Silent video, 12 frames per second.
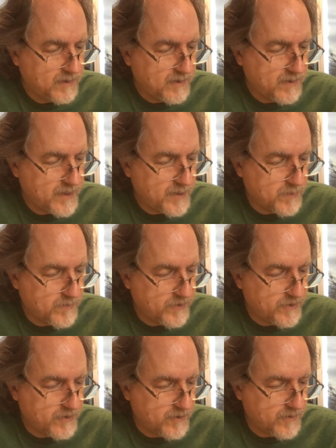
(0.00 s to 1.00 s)
And then we
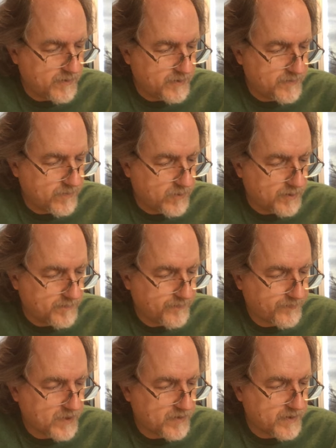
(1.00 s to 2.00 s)
return this 4.
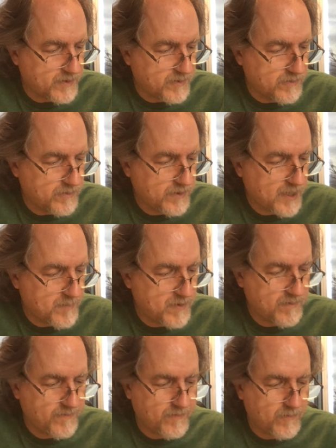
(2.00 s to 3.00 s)
All right, so 2 came
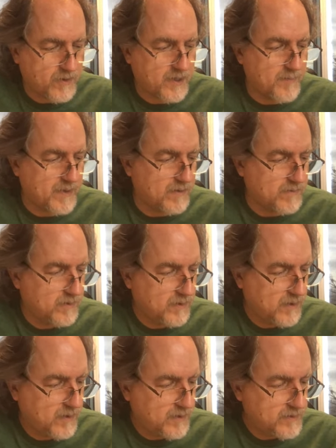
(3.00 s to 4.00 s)
in, 4 came out.
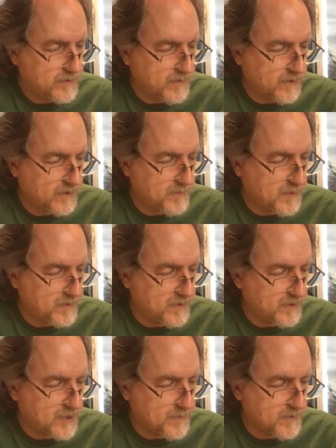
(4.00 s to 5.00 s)
So I'm going to maybe
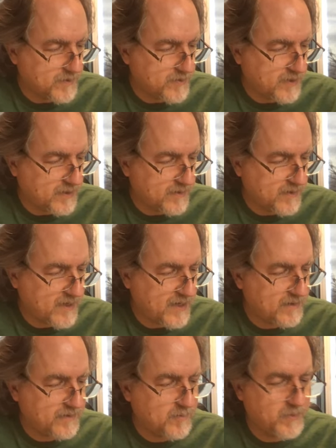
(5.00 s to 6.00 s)
just keep a track of that a
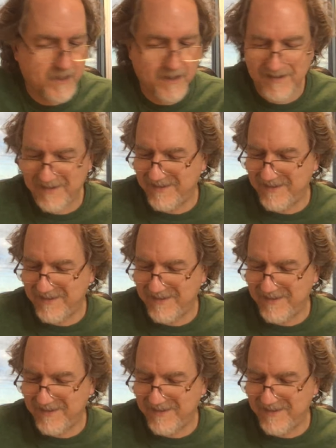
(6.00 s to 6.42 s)
little bit.